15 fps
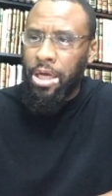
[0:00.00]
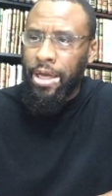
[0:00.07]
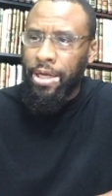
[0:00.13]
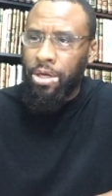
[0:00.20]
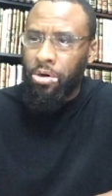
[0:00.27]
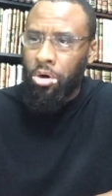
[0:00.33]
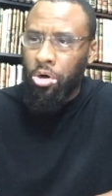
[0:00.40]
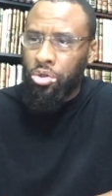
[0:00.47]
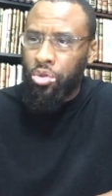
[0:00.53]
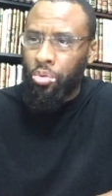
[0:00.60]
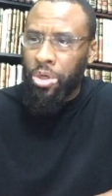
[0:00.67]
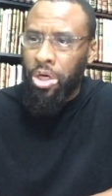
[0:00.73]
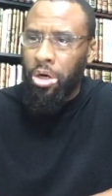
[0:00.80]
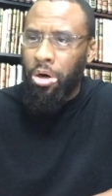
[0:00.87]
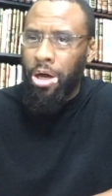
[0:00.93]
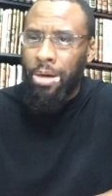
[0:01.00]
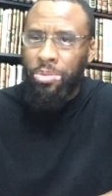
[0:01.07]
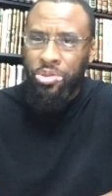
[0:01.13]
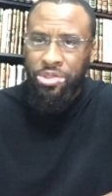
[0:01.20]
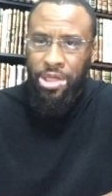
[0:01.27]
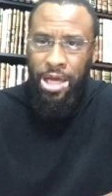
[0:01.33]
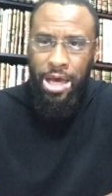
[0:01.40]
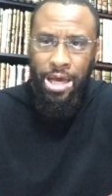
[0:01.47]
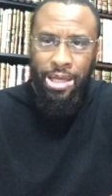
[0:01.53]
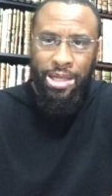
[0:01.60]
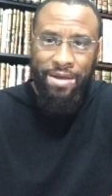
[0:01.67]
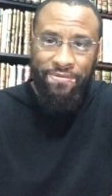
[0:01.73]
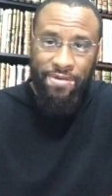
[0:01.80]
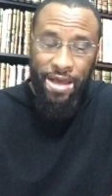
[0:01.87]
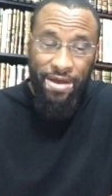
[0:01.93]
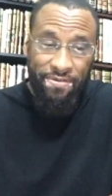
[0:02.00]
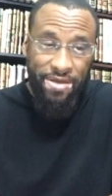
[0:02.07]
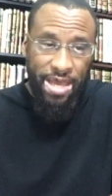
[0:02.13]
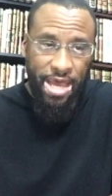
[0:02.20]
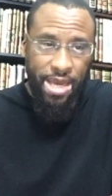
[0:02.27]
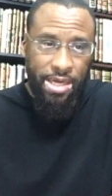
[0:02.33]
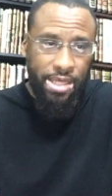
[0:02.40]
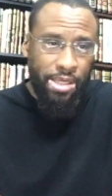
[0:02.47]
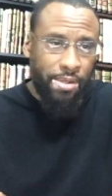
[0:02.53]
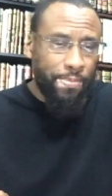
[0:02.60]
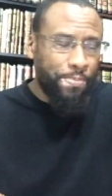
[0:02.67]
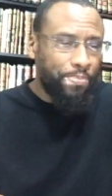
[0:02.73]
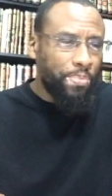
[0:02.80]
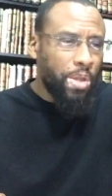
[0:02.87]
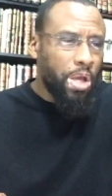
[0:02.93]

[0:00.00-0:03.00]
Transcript: and I can also recall Abu Salah al Afghani